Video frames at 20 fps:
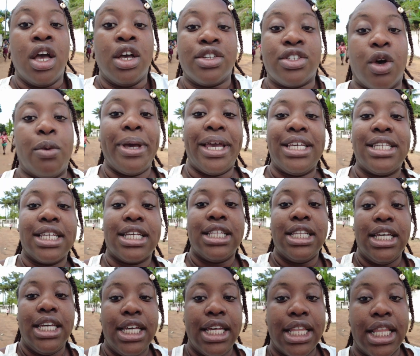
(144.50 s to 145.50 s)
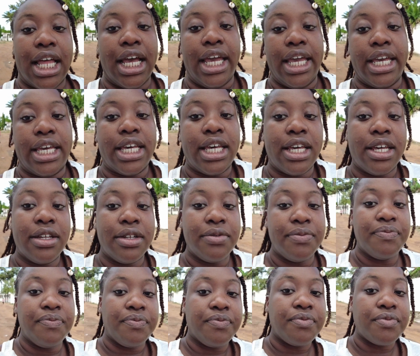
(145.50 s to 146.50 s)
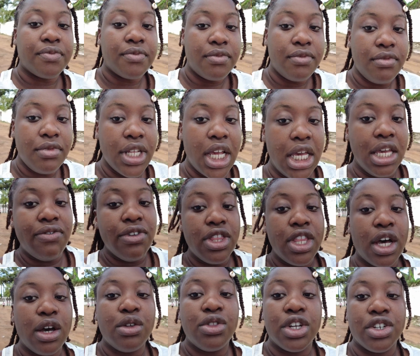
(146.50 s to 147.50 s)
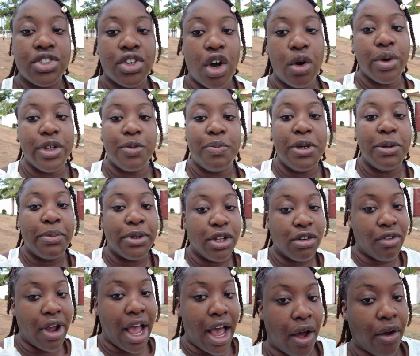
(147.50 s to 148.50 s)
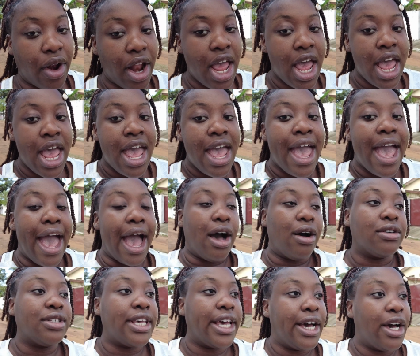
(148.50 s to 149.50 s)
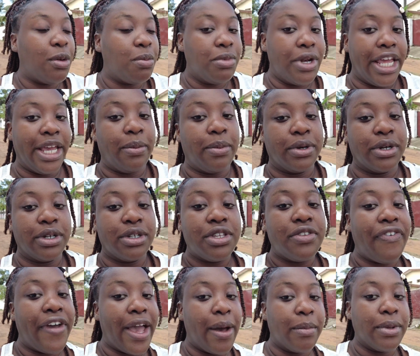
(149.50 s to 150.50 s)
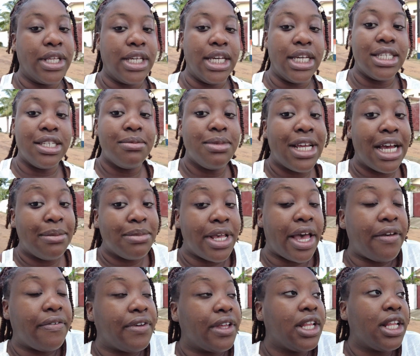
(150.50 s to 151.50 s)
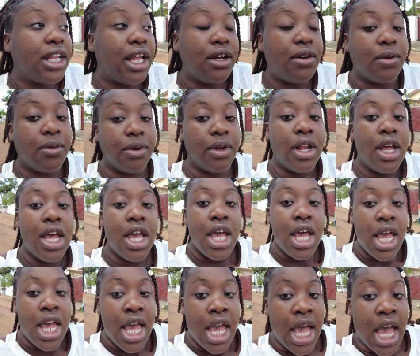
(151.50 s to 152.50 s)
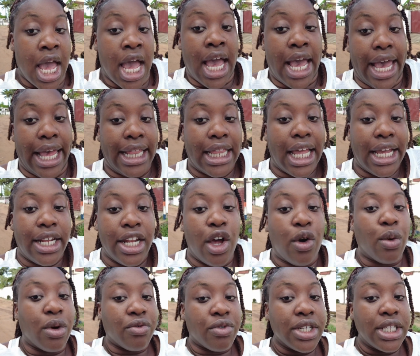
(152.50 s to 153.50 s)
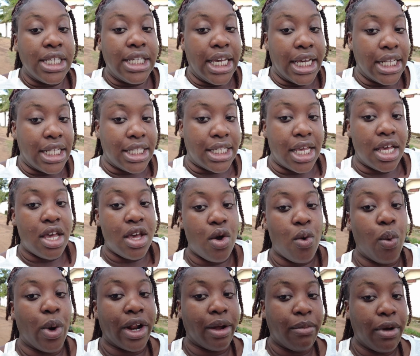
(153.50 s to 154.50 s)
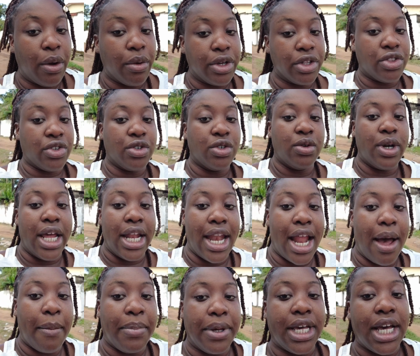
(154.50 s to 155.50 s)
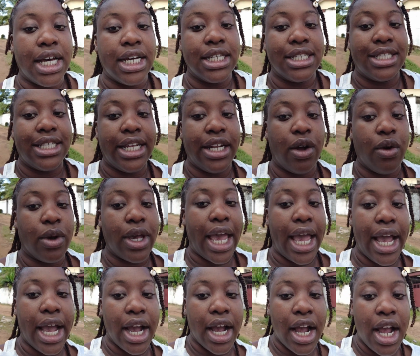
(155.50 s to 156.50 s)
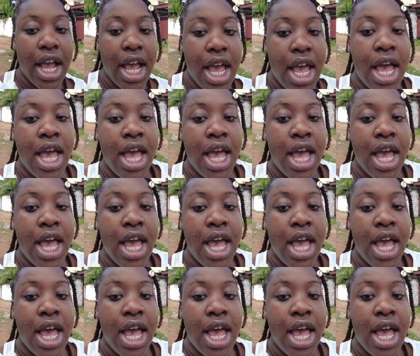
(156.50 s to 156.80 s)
So basically, like, even though there's always people around, house help, neighbors, family, sometimes I feel alone. And like no one really gets what I'm going through, and not because they don't care,